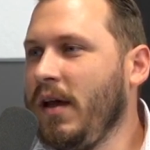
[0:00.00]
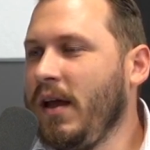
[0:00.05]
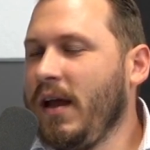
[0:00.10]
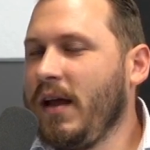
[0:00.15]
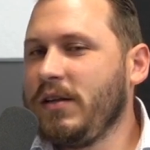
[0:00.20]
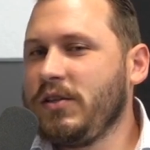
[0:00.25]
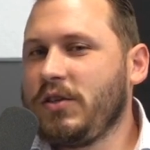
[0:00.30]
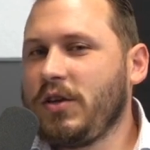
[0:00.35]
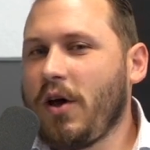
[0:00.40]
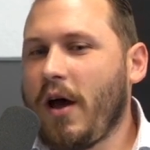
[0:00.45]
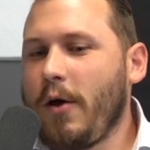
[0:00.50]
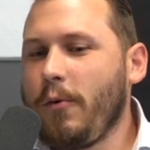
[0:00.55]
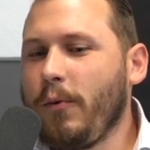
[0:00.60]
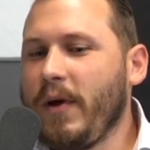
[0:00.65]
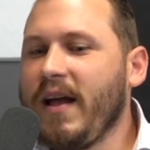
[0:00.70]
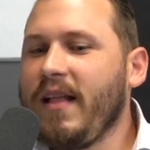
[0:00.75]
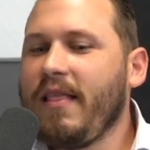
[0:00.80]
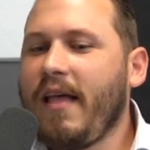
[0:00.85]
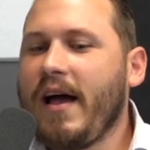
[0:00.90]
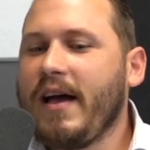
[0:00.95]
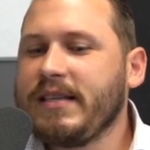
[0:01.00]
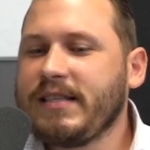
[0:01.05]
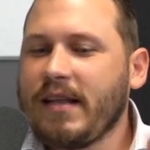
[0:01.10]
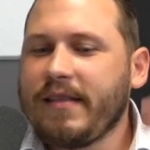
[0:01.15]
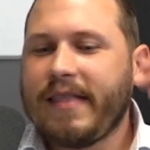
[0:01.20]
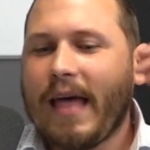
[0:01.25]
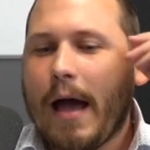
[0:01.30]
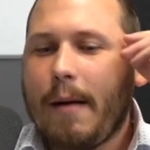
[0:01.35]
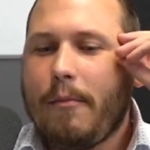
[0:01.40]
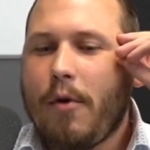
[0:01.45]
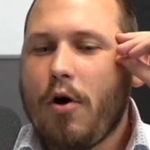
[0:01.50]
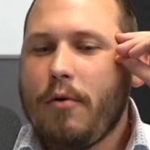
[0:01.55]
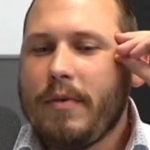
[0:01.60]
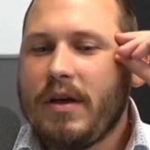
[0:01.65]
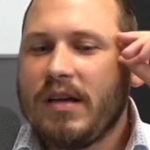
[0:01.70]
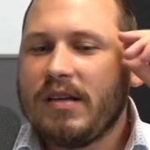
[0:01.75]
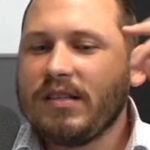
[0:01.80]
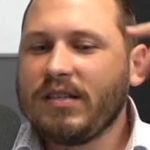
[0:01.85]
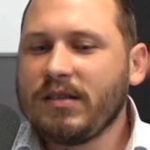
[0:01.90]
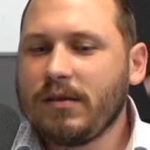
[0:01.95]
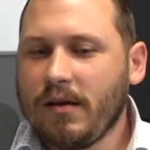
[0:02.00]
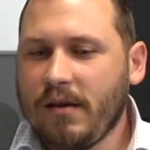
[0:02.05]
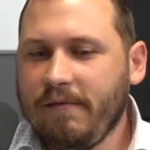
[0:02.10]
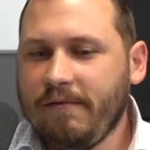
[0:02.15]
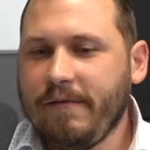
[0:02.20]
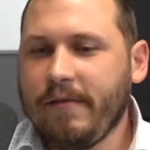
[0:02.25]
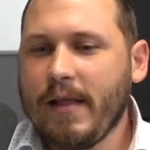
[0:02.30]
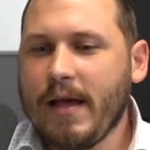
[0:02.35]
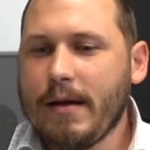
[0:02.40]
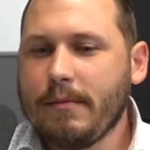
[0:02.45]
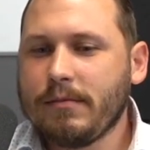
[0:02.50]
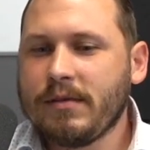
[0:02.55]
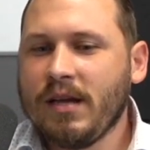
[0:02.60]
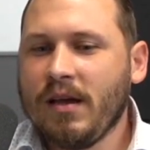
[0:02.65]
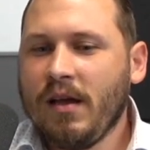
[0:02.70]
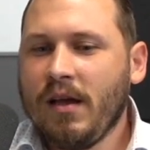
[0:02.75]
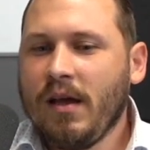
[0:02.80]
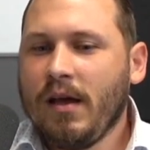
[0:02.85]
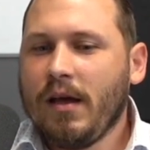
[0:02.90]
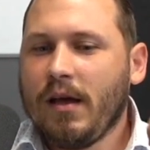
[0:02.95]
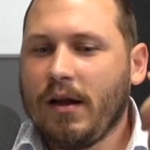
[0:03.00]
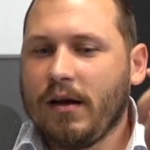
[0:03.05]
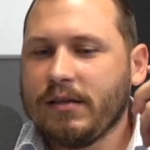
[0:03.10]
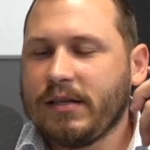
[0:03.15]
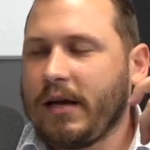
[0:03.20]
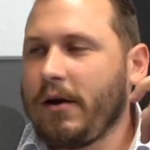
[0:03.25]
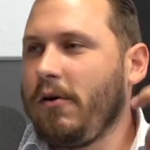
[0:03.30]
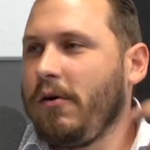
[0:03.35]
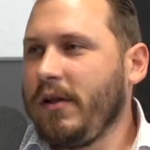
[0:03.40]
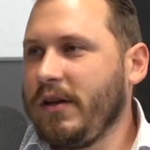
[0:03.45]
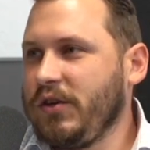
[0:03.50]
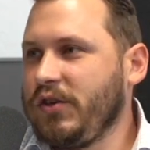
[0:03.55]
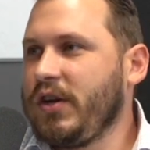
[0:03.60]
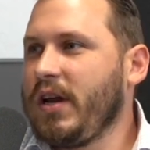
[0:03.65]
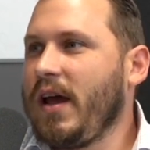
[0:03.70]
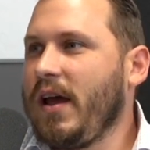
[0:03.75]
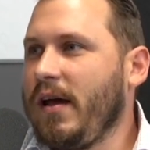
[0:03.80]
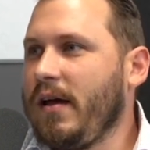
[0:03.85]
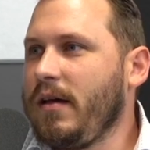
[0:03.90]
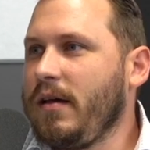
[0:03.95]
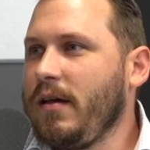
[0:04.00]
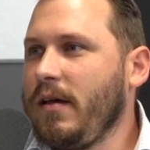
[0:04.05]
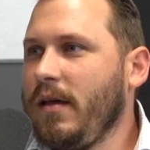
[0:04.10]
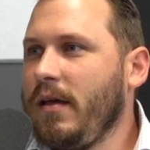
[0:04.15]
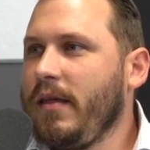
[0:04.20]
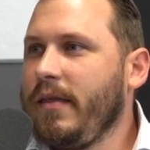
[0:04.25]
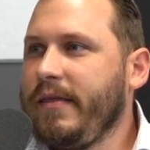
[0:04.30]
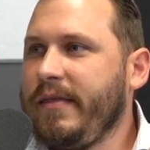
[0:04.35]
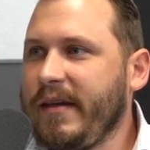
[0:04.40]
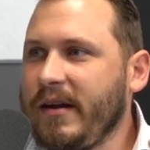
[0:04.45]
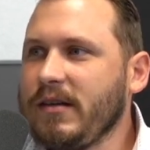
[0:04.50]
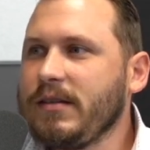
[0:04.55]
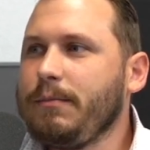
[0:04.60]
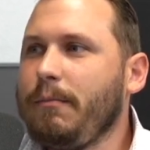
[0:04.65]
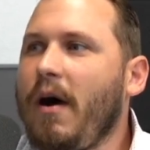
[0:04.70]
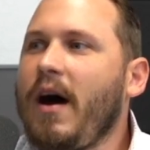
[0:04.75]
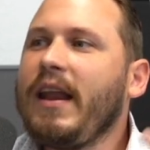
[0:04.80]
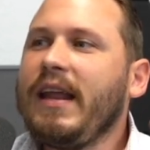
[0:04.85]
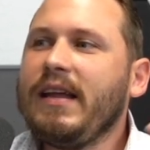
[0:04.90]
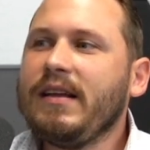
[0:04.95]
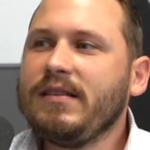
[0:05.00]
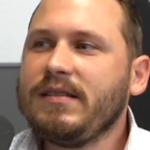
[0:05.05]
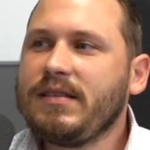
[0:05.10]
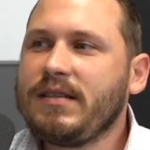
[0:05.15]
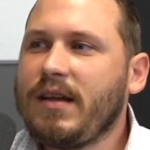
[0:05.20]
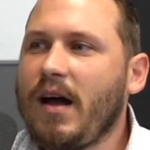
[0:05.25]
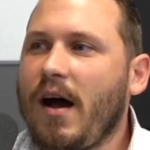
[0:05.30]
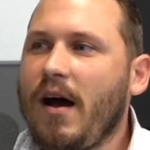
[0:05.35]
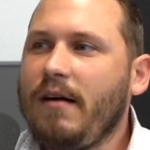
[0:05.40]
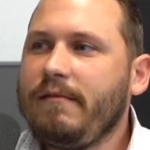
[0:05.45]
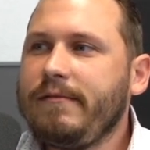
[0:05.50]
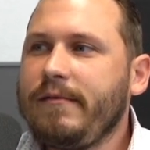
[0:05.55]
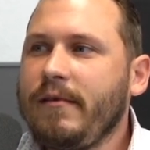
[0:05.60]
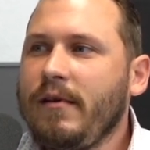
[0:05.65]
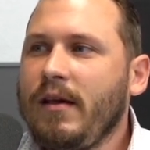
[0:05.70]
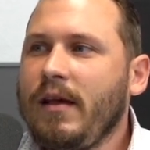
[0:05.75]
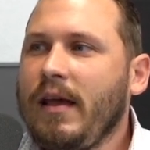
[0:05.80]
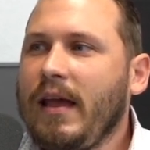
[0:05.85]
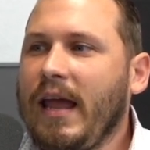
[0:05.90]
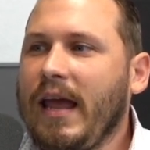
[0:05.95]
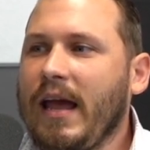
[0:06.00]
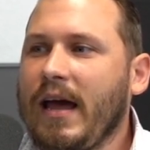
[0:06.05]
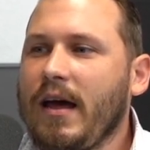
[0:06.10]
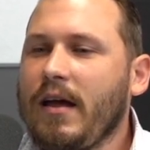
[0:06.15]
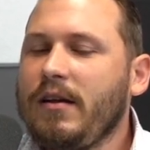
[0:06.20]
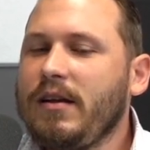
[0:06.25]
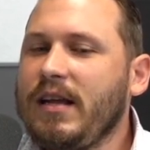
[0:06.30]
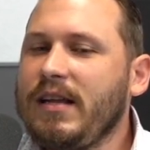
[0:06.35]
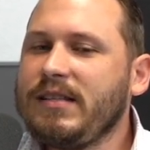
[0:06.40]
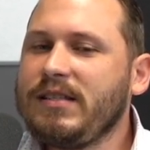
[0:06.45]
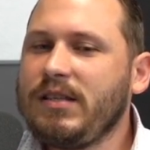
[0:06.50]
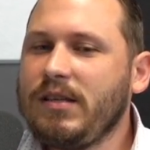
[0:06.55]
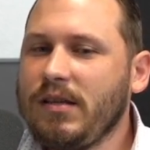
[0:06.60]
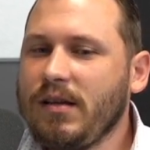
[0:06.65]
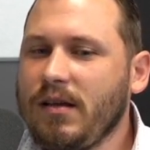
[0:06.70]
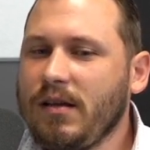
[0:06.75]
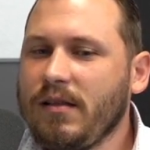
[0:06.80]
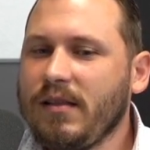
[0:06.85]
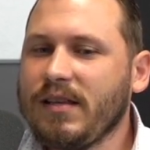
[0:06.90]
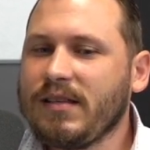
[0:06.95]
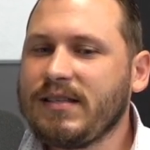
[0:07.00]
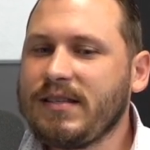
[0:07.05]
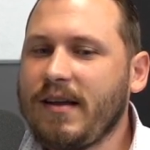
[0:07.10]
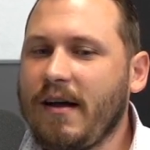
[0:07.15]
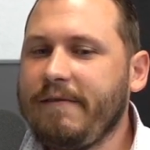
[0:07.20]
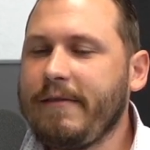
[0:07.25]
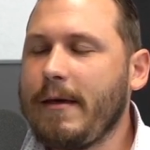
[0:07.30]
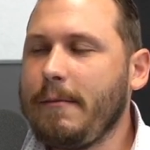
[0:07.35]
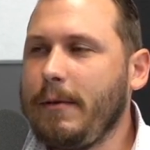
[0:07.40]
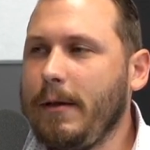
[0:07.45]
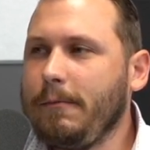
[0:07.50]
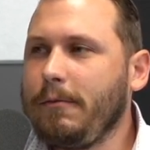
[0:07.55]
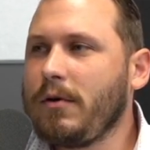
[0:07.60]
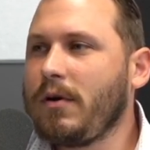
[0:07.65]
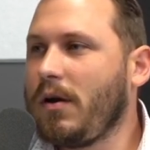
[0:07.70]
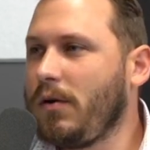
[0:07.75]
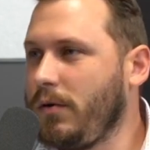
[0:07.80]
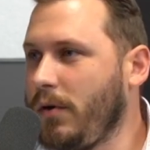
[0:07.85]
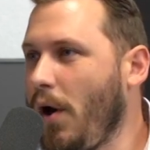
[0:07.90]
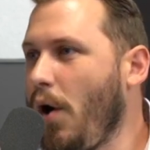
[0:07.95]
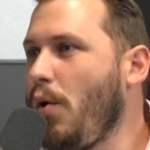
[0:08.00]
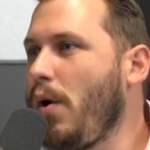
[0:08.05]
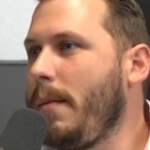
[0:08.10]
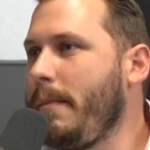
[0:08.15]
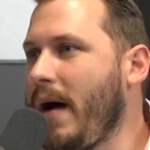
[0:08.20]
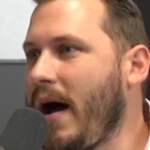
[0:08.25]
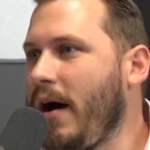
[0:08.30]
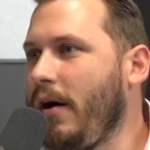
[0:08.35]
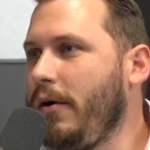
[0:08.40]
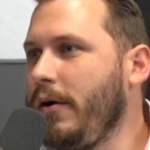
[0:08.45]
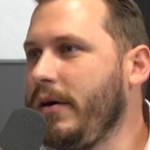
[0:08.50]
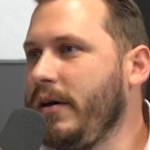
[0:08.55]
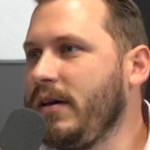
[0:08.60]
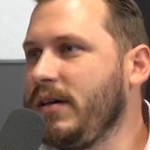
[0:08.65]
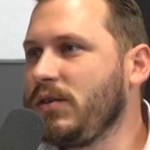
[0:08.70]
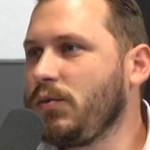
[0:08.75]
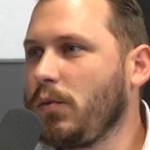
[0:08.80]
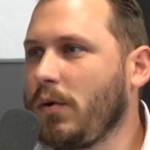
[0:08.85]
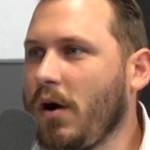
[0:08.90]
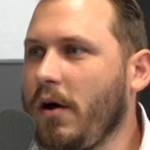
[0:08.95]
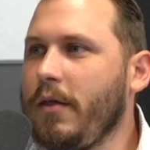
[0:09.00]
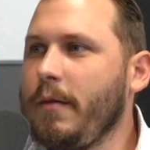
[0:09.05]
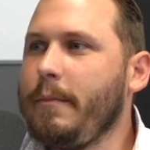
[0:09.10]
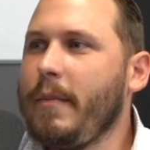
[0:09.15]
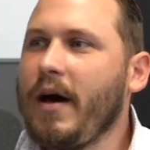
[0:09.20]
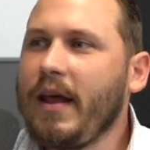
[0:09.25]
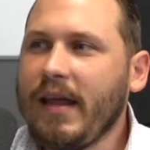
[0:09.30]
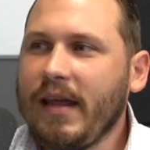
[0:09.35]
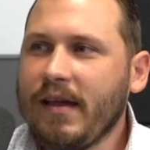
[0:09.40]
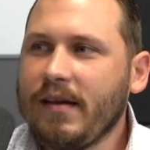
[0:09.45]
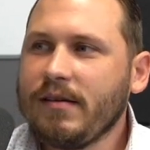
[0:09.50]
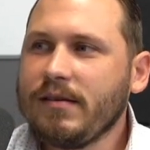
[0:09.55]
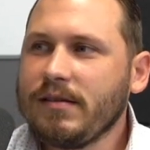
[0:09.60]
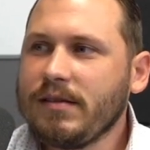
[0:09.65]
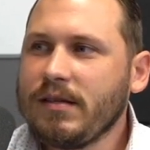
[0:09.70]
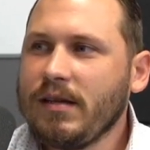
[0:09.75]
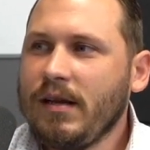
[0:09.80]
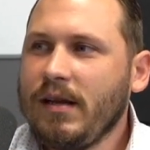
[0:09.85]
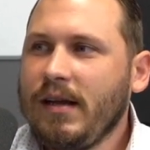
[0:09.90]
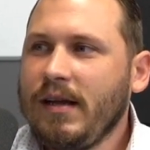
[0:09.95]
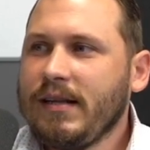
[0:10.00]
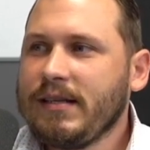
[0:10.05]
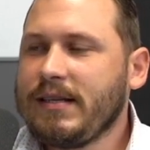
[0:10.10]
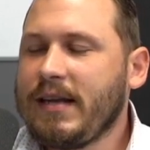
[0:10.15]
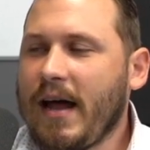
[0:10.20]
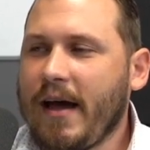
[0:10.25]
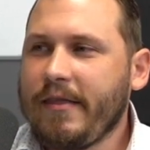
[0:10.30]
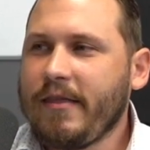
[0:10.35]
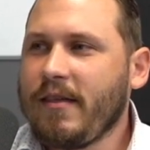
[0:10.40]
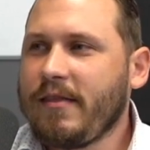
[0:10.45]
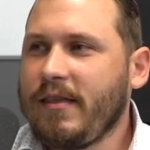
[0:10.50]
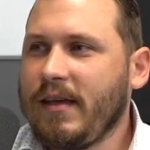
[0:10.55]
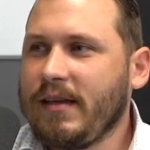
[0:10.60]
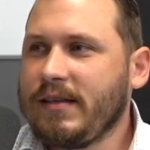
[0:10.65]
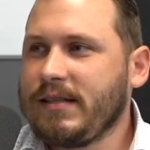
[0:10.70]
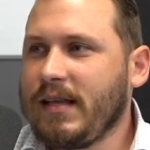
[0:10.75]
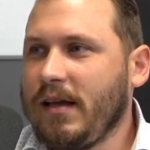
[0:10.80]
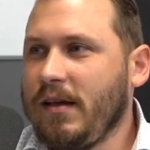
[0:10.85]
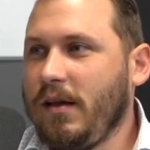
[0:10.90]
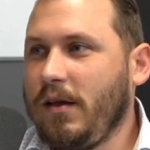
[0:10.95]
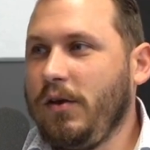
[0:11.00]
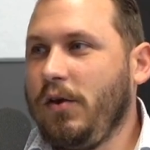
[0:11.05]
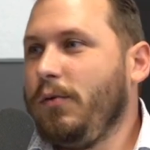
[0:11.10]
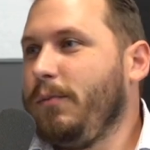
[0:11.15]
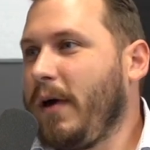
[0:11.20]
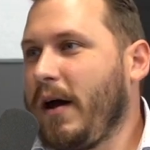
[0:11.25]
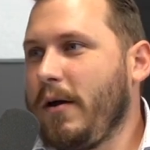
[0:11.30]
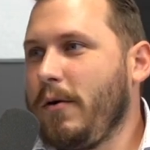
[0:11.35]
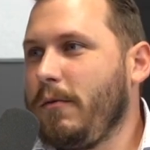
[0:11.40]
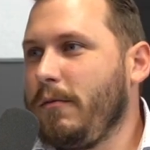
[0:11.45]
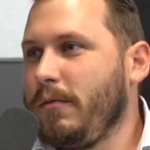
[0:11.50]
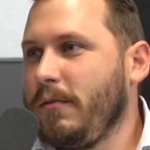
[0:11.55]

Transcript: And so I realized at that moment it flipped, and I was like, "Holy shit, there's money in stuff." And it's the stuff that people don't know about is where all the money is. It's not in the things that you might